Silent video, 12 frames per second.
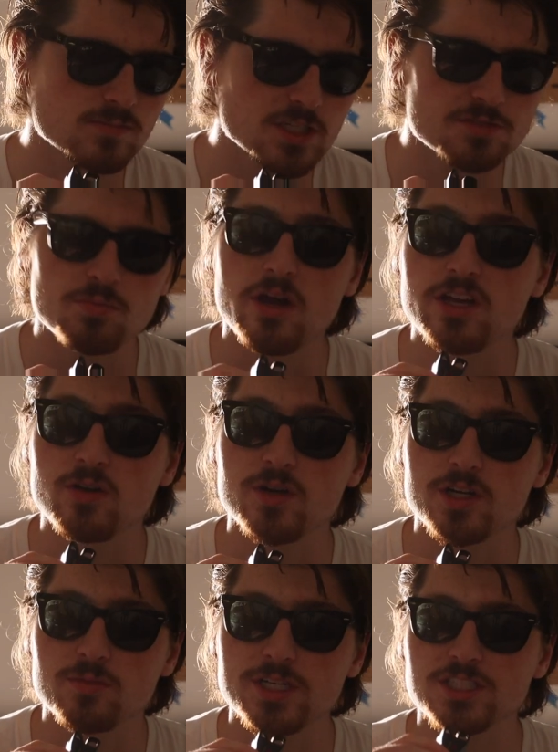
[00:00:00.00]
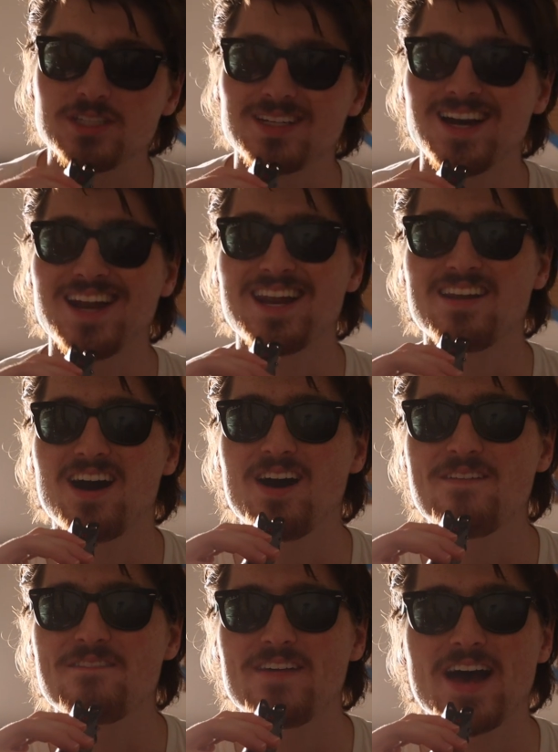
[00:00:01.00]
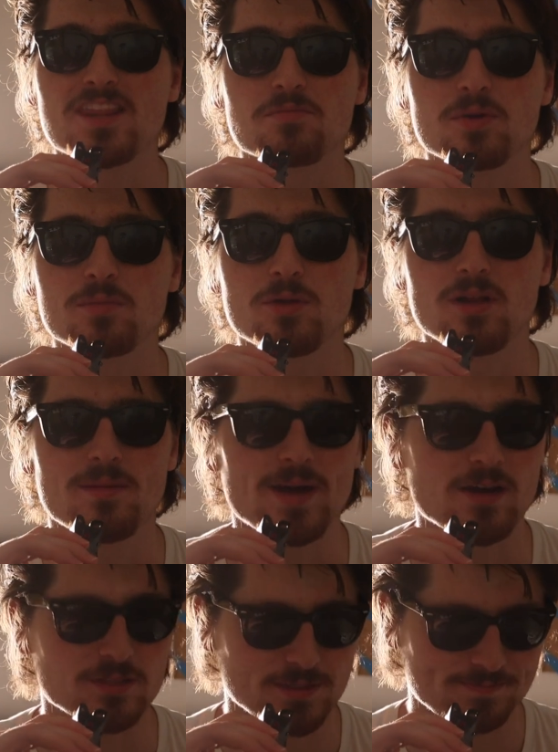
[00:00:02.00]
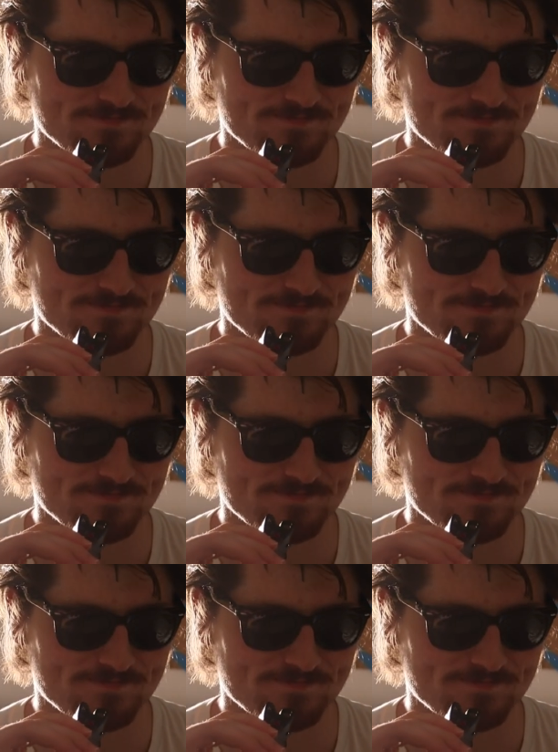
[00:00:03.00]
is probably going to reach an unfathomable amount.